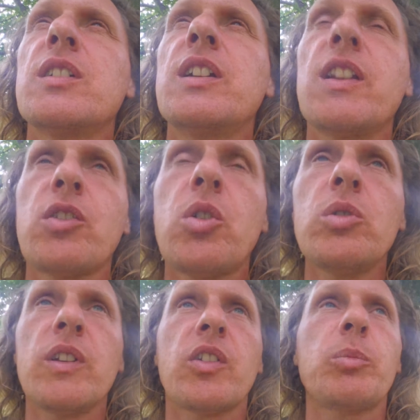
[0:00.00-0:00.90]
and its
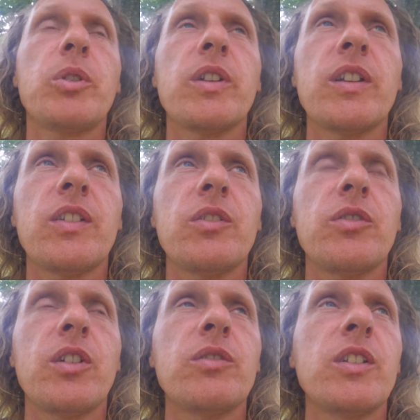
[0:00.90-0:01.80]
whole experience
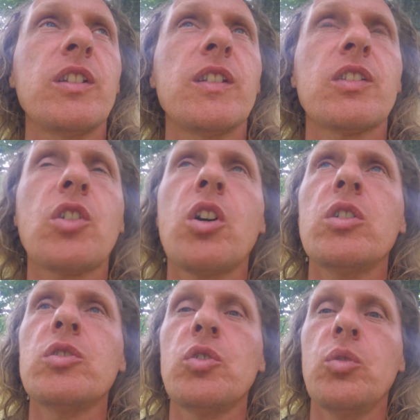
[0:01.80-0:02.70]
of everything that's
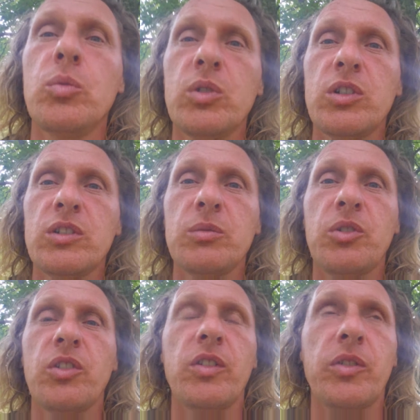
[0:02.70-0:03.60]
called the world,
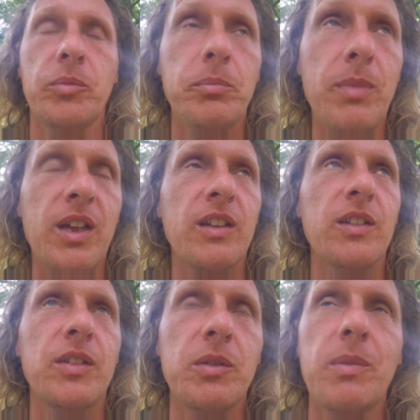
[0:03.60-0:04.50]
which is
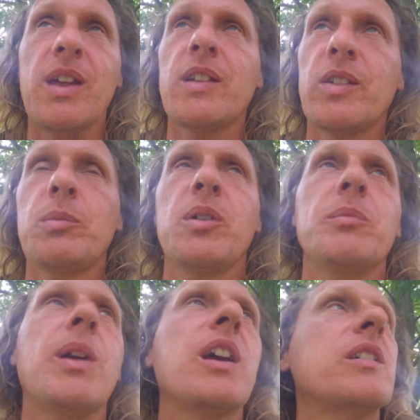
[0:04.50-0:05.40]
man's demands
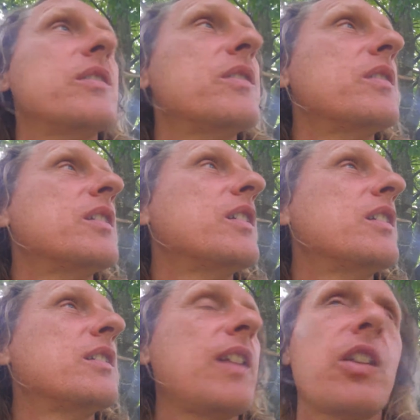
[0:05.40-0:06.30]
upon man.
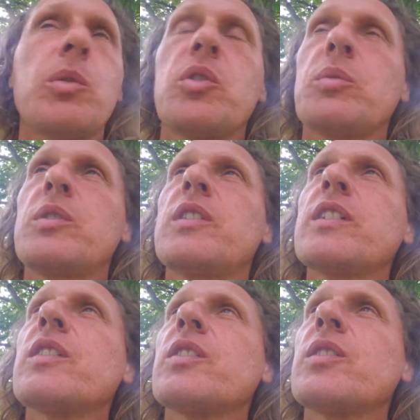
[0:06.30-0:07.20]
That's what the world
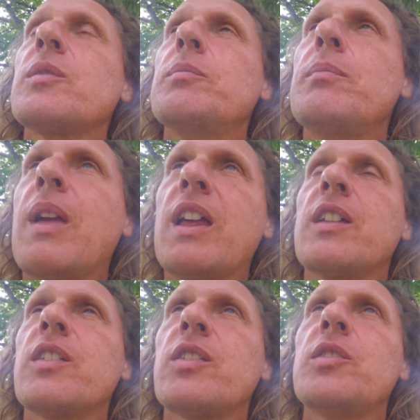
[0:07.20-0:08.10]
is
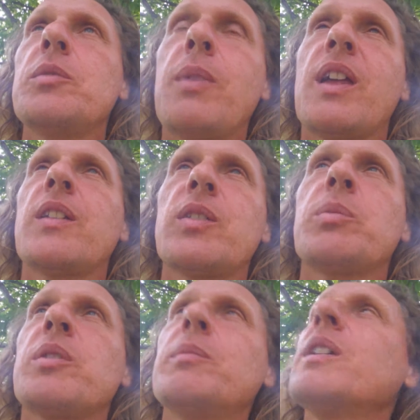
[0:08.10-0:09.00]
man's demands
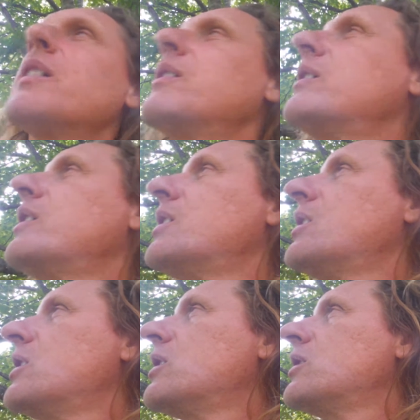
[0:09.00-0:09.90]
upon man.
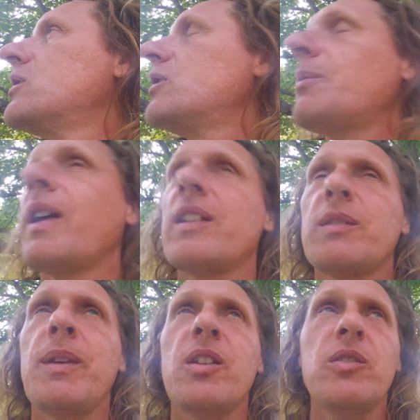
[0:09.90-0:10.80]
Demands.
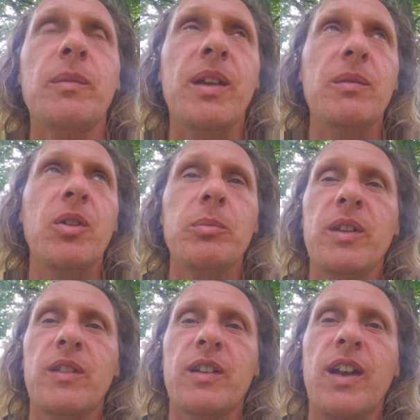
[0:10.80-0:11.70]
They may, not, they may not
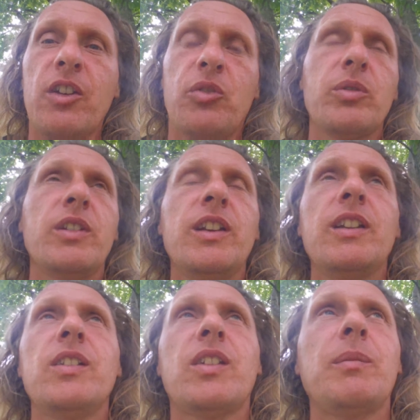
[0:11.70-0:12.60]
be the natural
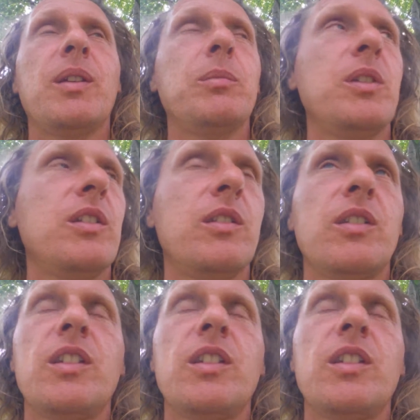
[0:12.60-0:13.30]
needs, they may be the